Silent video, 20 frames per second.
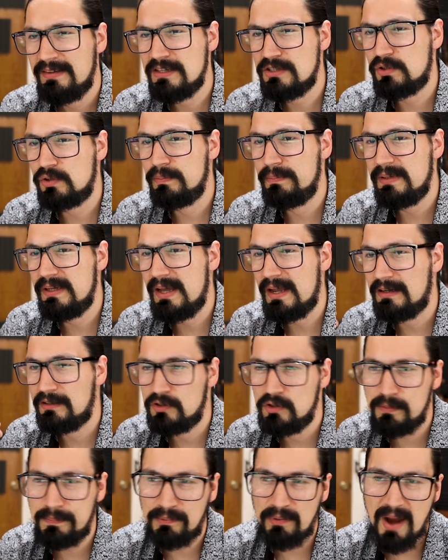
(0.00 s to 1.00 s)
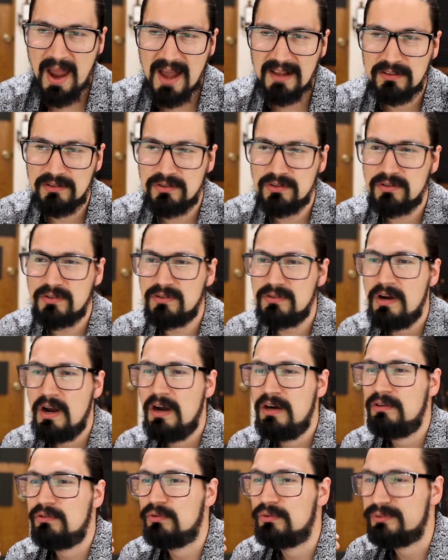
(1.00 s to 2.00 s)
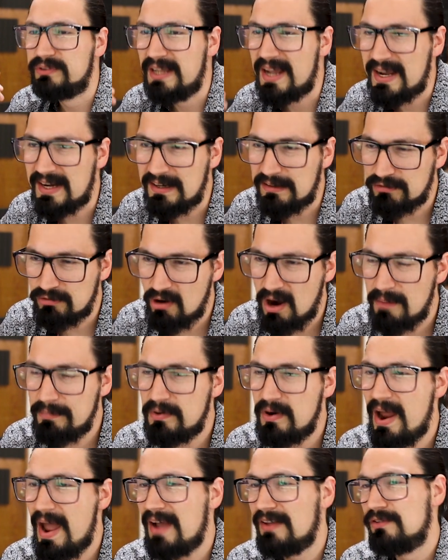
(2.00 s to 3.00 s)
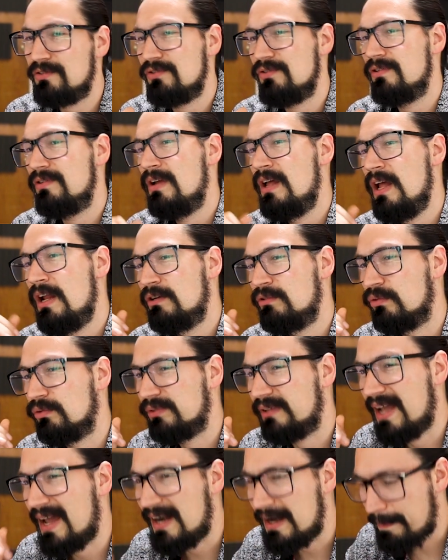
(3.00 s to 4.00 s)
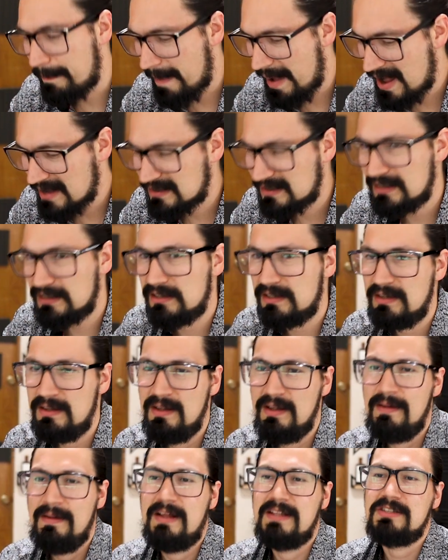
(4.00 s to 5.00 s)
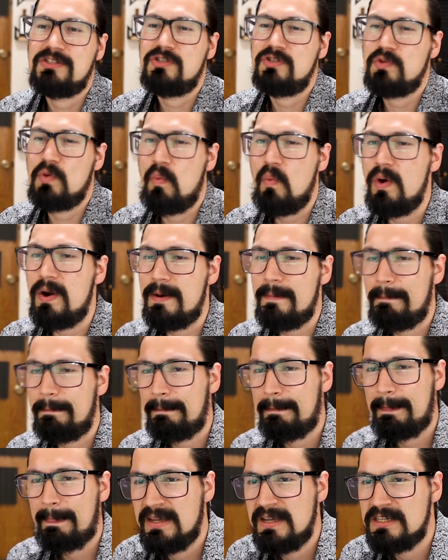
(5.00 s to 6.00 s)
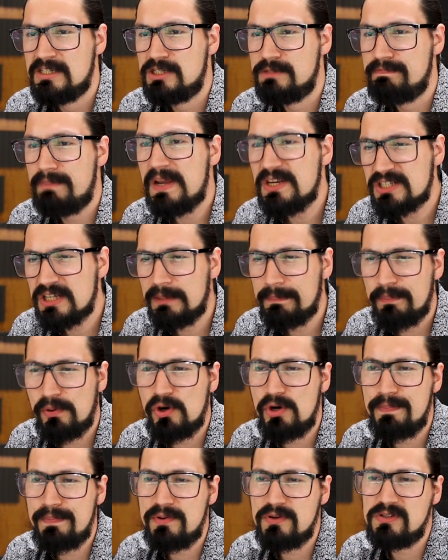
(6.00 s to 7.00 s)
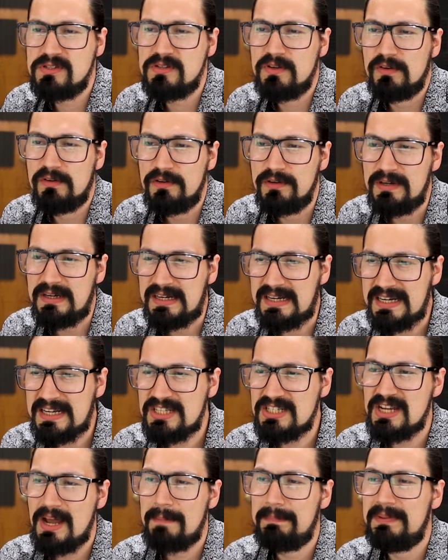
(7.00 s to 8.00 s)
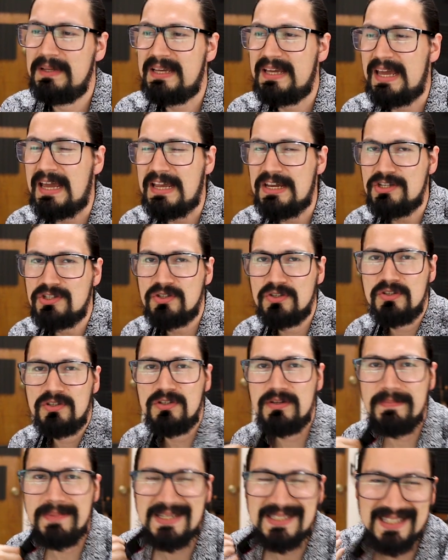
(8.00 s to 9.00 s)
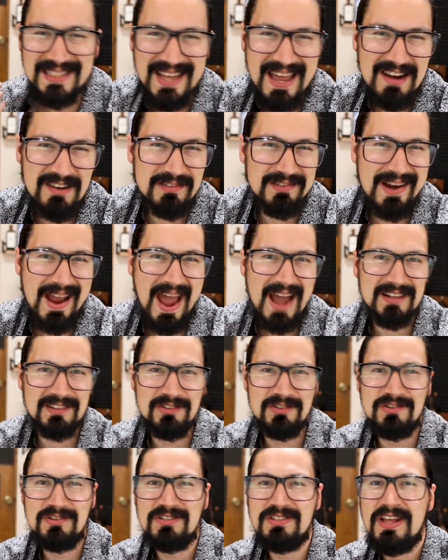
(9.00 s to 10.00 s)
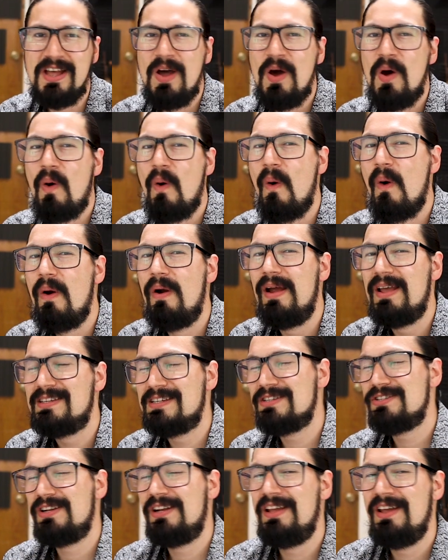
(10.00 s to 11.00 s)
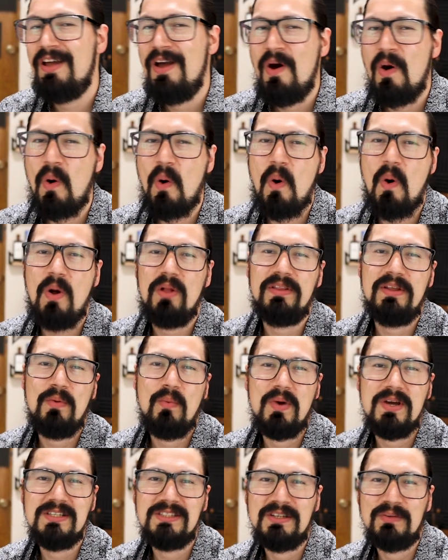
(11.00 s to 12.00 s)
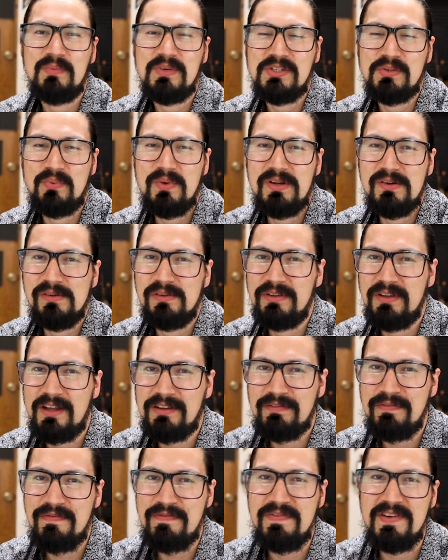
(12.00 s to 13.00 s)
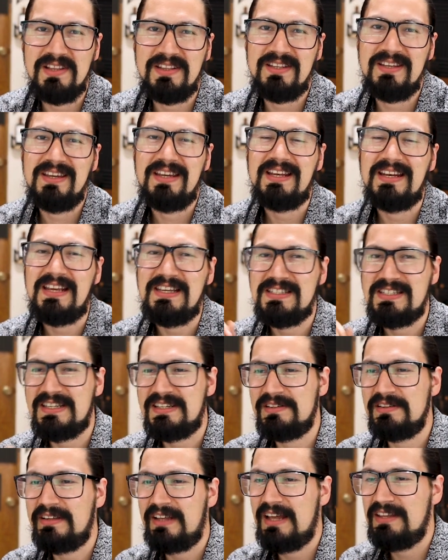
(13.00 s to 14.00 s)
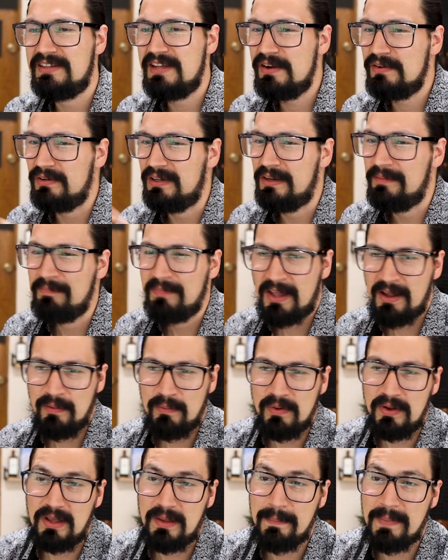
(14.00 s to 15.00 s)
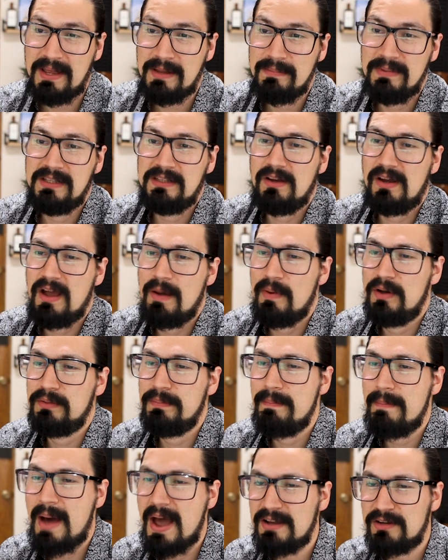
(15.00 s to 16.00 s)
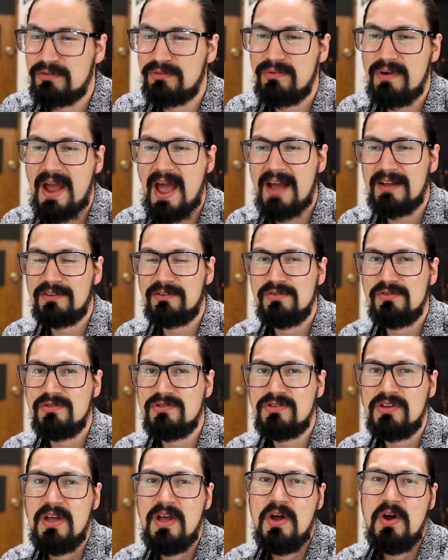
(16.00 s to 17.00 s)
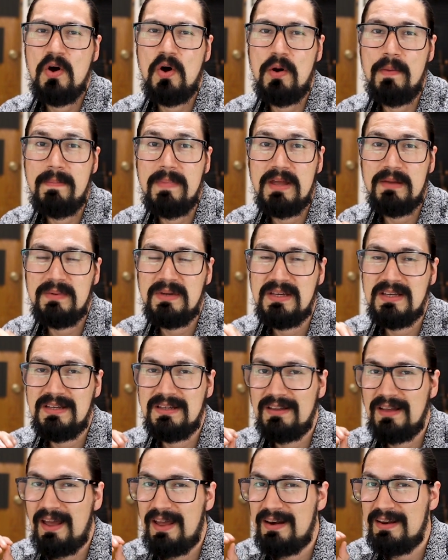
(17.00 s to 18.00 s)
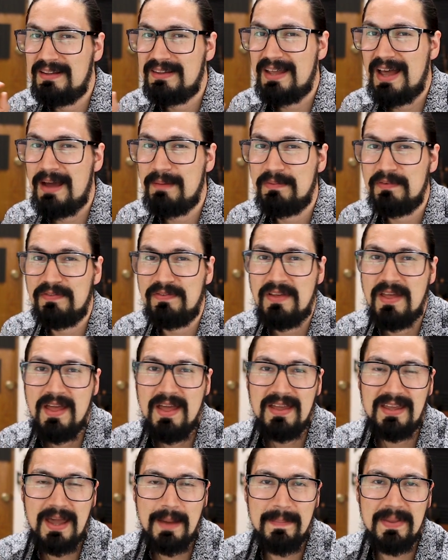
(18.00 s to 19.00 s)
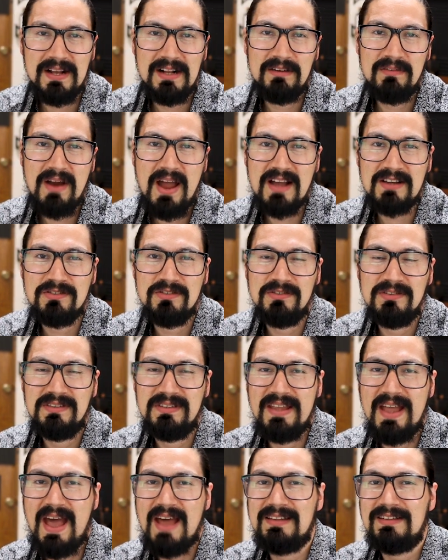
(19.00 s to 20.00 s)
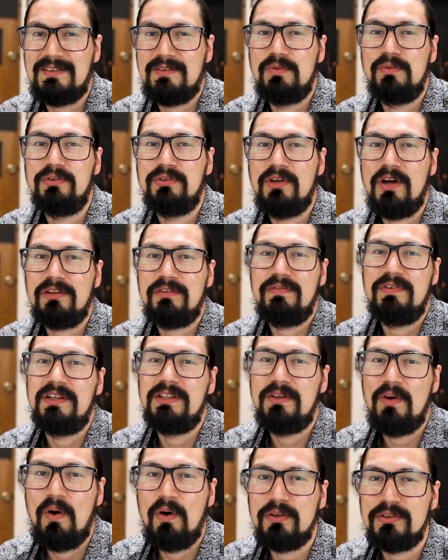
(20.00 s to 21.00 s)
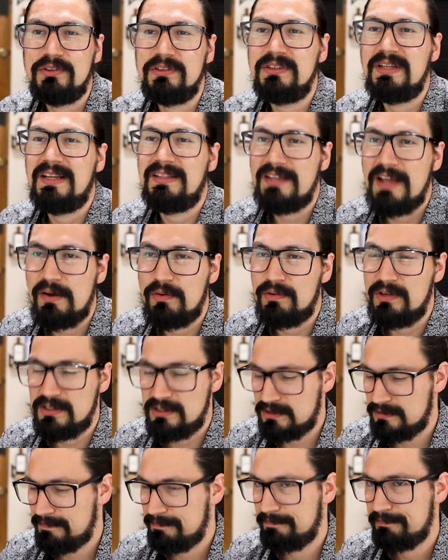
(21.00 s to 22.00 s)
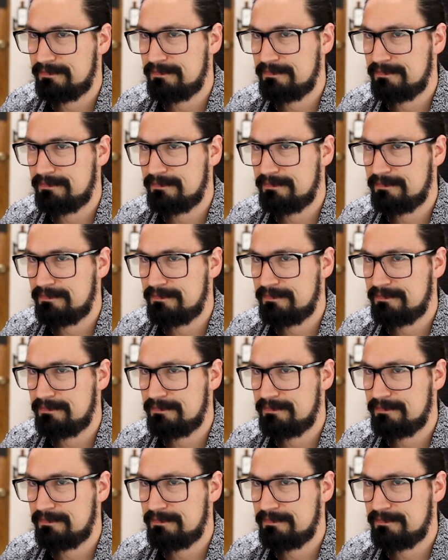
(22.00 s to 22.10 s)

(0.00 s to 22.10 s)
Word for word: This could be a loop reactor, rotating drum reactor, rotating basket, and so on. Special purpose or niche application, miscellaneous reactors, or essentially all the ways in which we could not fit in a single category. We may be talking about microreactors, or maybe any type of chemical reaction that could not fit other categories.